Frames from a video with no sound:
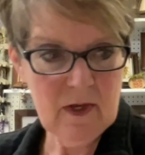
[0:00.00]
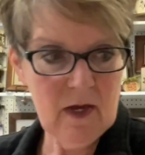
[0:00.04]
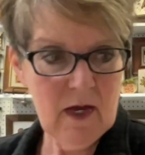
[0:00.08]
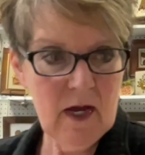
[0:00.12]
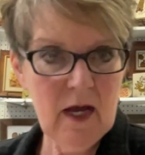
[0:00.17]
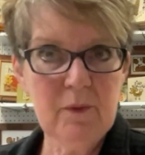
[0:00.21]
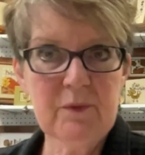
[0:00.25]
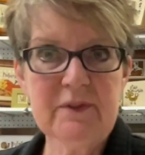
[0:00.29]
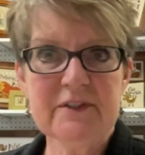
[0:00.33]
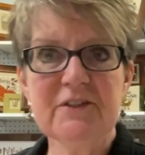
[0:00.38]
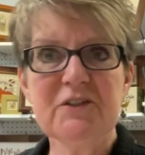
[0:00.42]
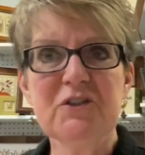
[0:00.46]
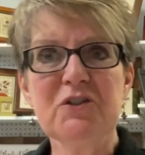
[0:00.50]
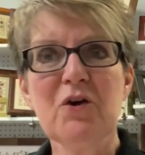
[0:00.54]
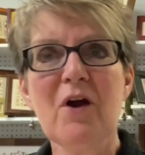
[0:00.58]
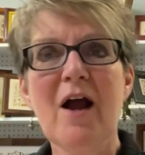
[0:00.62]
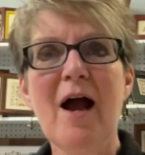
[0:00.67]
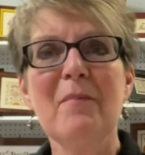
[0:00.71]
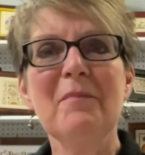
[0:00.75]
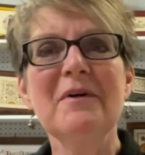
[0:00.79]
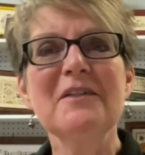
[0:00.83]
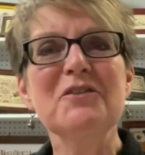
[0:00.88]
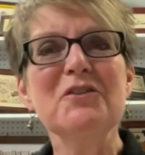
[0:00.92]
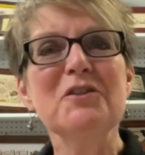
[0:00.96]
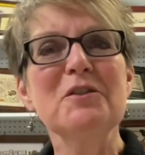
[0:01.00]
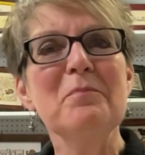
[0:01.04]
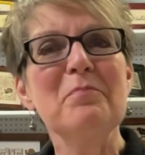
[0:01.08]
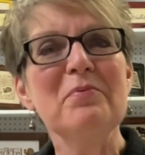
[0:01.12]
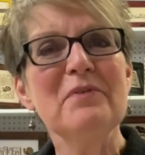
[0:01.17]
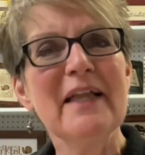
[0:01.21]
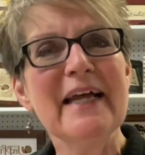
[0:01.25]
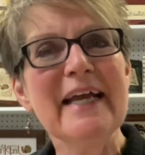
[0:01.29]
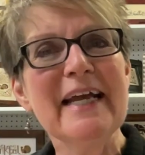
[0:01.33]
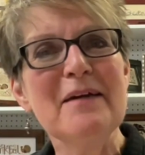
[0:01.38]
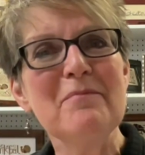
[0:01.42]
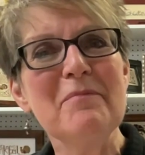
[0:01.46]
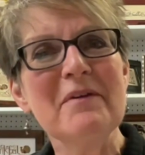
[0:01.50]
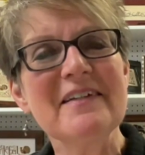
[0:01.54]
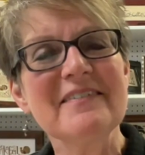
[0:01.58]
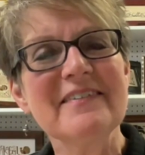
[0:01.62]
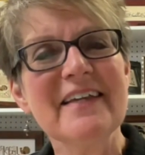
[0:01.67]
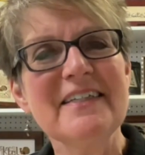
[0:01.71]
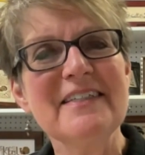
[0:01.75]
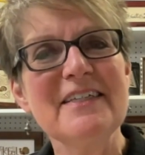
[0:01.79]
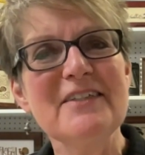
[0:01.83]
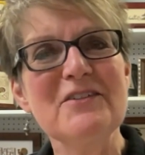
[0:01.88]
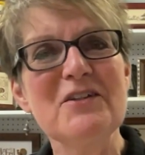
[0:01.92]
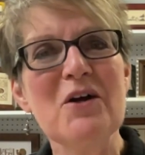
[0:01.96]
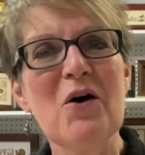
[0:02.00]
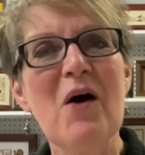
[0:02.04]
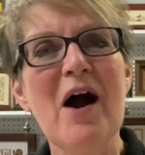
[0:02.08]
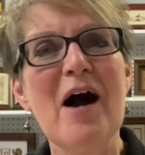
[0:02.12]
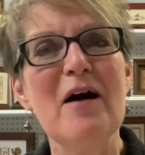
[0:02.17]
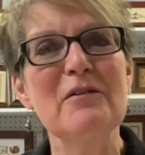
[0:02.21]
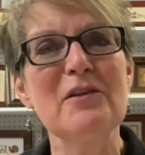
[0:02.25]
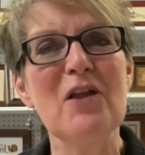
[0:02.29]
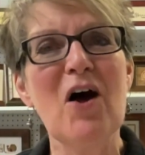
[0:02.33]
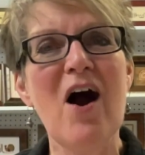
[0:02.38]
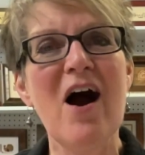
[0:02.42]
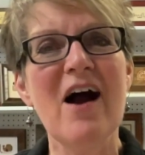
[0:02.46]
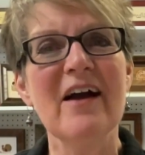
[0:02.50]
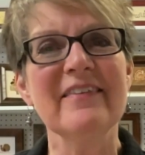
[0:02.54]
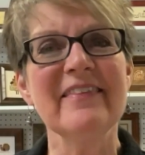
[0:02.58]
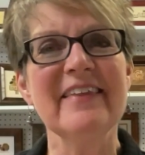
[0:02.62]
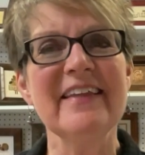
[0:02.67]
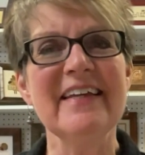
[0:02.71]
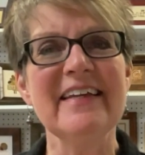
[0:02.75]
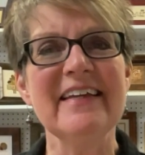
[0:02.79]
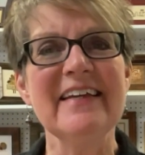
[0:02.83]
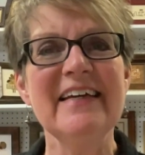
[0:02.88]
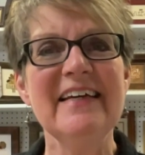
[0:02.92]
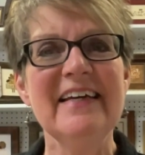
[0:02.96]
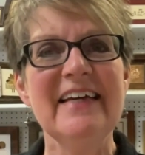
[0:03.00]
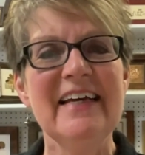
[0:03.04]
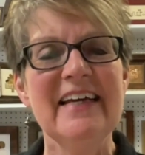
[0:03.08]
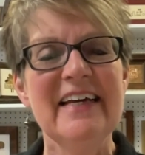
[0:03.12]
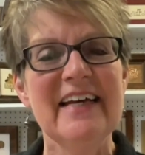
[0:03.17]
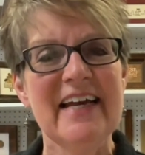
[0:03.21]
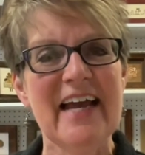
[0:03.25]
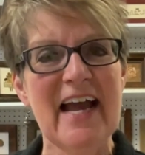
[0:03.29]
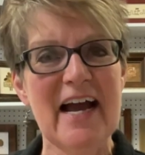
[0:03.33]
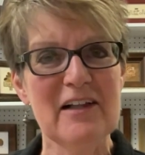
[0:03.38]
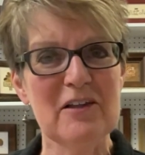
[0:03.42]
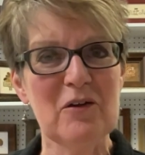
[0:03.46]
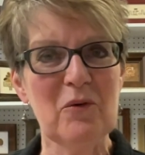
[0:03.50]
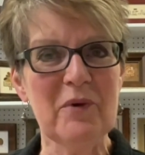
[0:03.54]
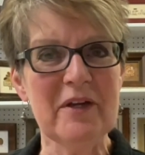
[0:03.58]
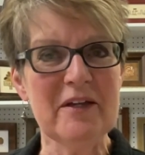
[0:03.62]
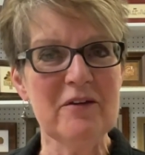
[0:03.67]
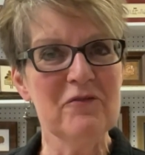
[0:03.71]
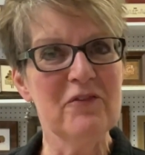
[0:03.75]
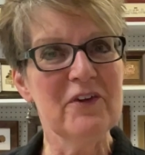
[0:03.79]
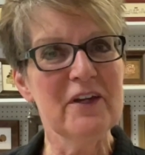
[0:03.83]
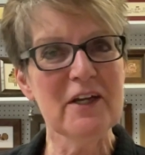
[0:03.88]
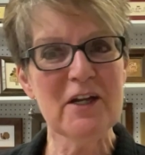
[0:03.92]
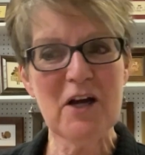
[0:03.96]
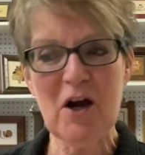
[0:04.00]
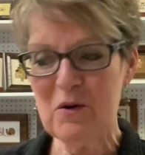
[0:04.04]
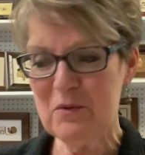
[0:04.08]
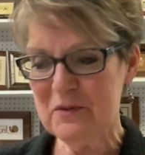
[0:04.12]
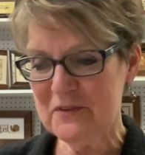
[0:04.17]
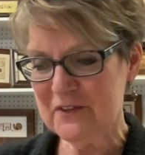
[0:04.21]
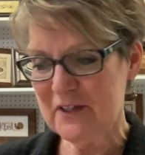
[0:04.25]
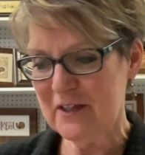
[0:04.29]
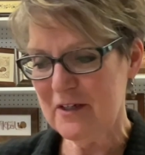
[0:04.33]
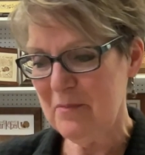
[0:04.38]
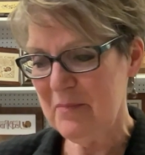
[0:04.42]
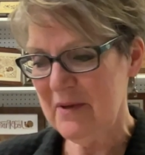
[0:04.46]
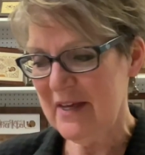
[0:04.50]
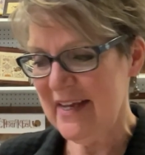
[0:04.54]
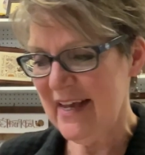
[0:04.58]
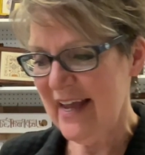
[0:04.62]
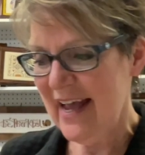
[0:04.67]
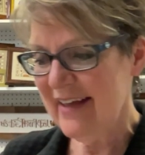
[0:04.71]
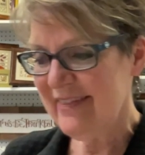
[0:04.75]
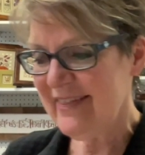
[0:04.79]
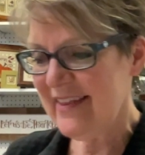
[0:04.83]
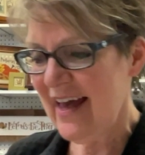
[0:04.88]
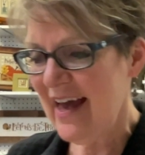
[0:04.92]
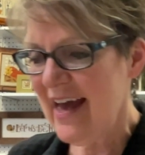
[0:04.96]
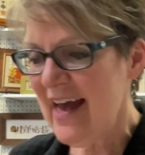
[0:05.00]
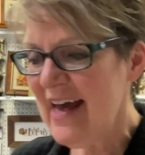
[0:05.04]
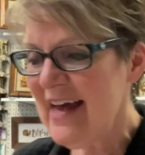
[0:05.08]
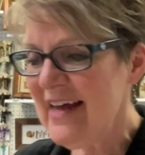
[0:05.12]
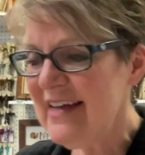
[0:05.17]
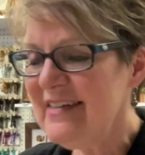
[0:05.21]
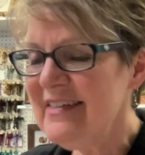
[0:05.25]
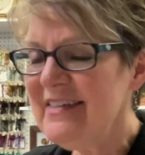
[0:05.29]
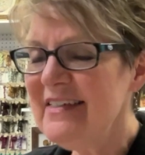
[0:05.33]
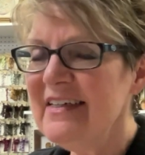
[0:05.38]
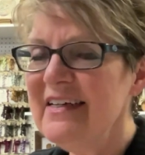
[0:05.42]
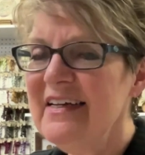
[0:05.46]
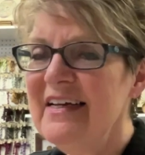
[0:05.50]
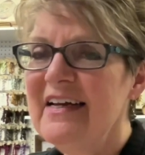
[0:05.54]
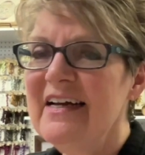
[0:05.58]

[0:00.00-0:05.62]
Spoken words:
I wasn't sure how much to plan because I didn't know how long the Halloween video was going to be at the end.